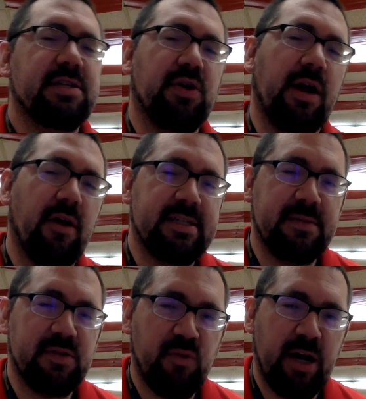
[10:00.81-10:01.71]
So I know it
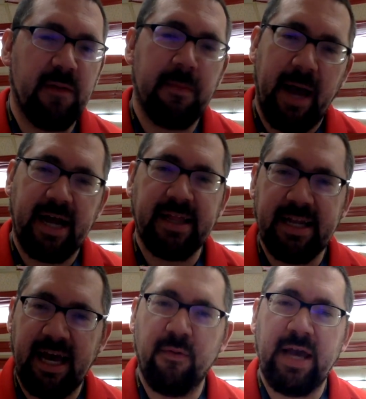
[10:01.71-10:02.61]
seems weird, but back in the
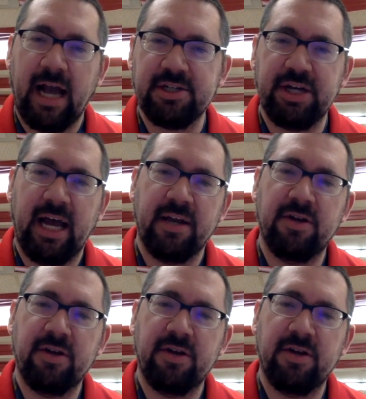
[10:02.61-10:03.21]
day, we actually had